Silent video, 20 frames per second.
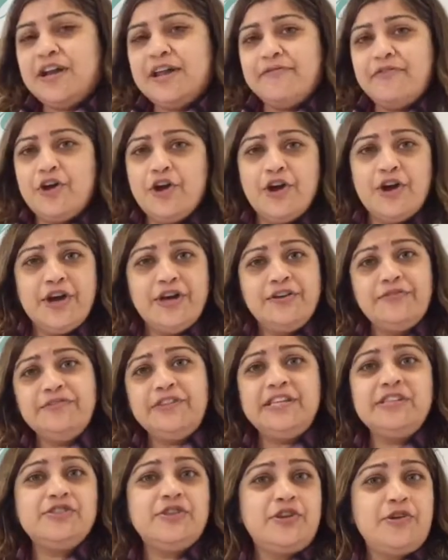have heard of
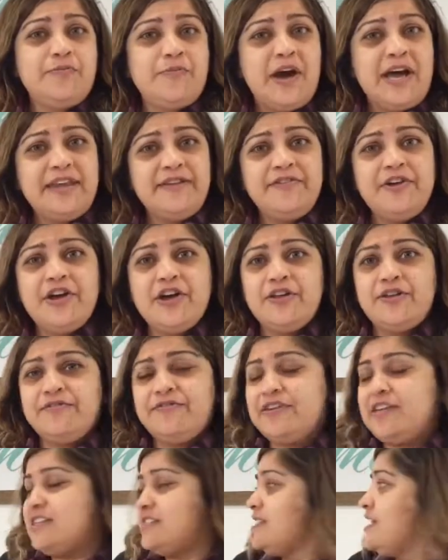this, or you might have heard of
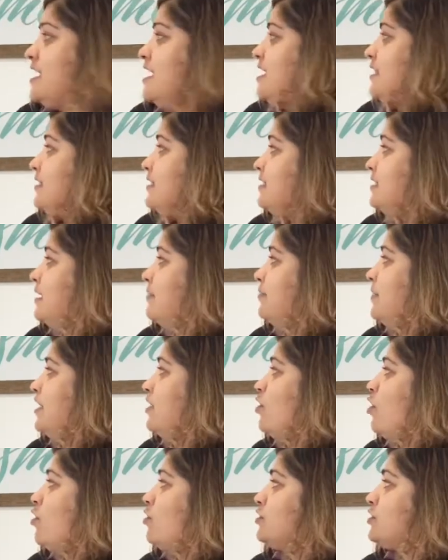this. There's
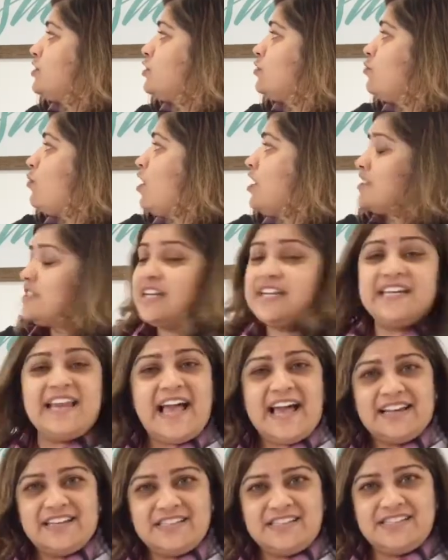something called Swot
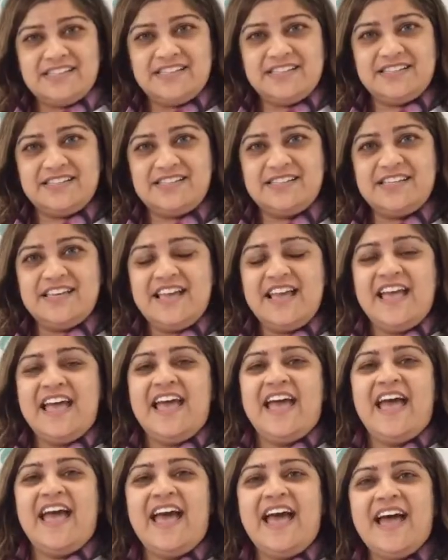Analysis.
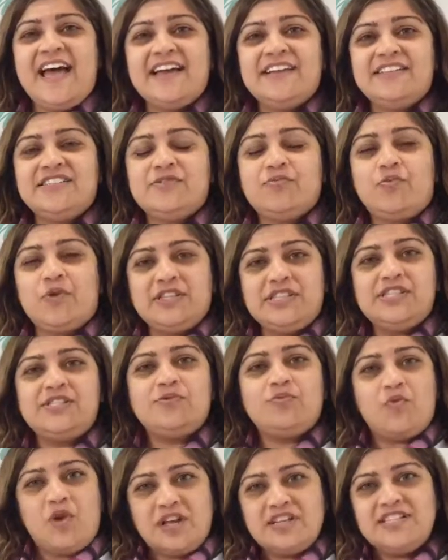And what
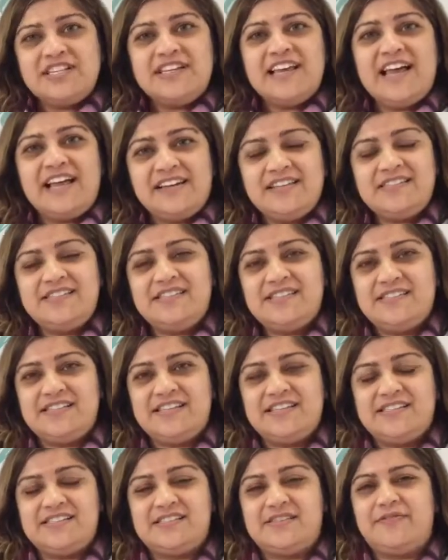Swot Analysis
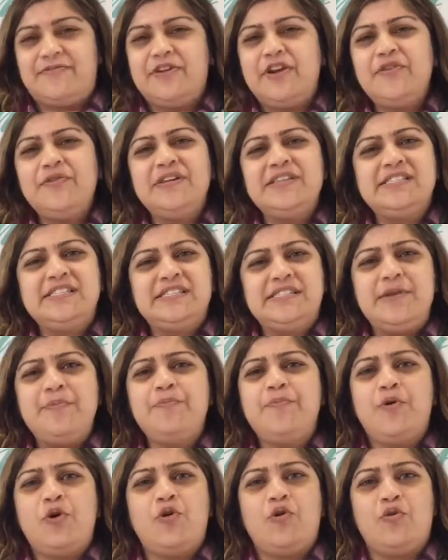is a very
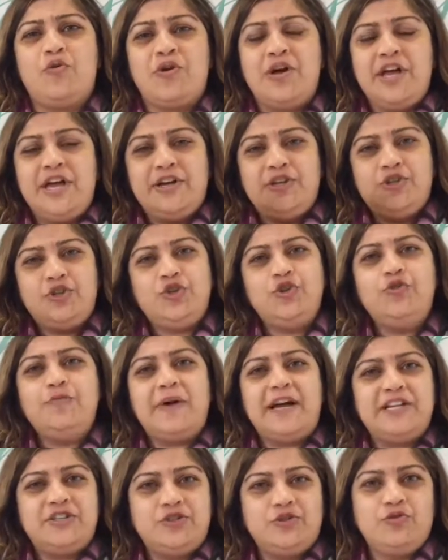simple
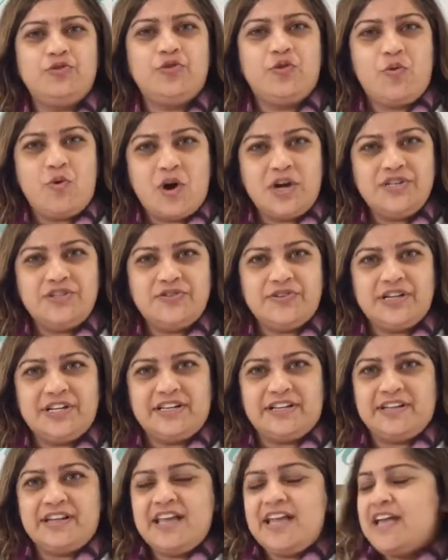2x2
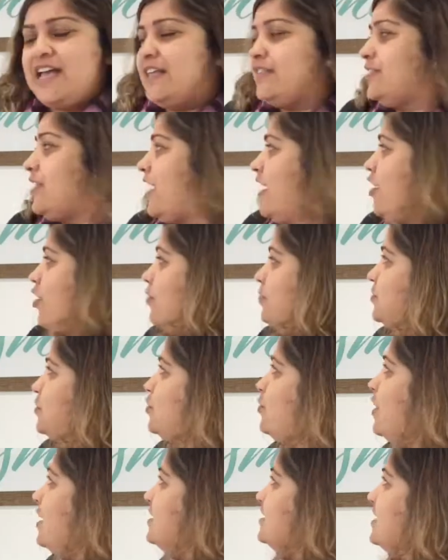quadrant that helps
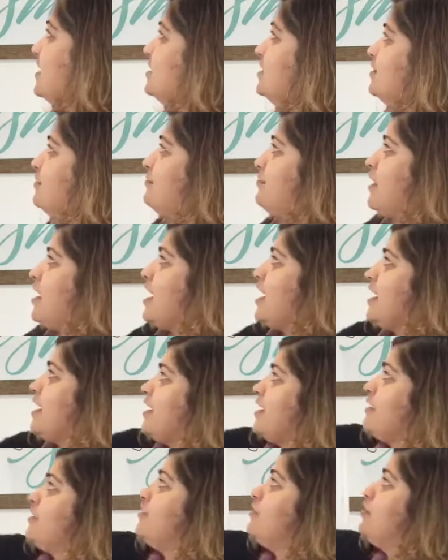you
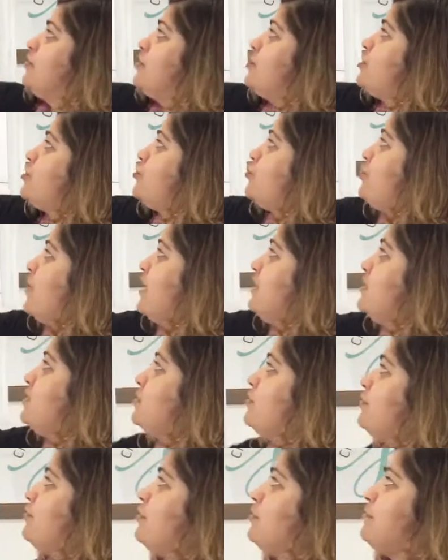identify the
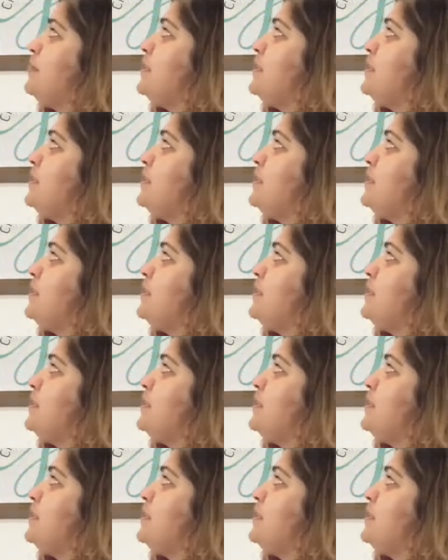strengths of your